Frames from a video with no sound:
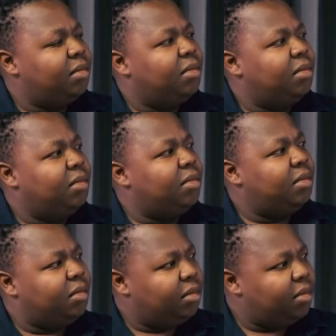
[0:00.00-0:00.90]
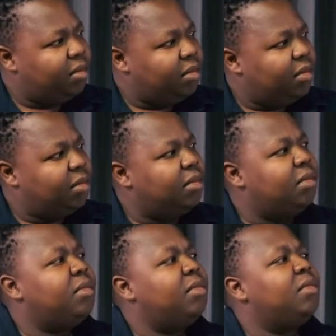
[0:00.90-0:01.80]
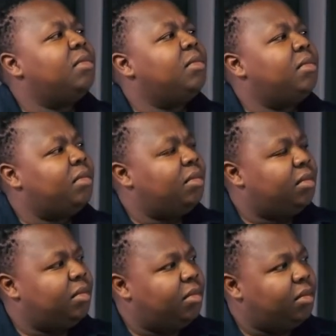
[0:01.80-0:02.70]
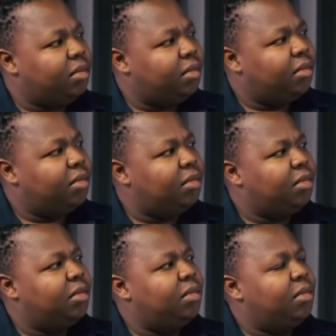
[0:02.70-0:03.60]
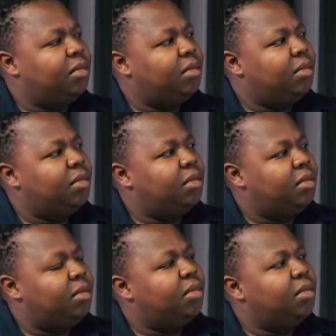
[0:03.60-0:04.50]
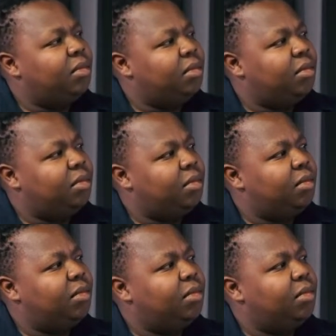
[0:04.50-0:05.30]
This person isn't speaking.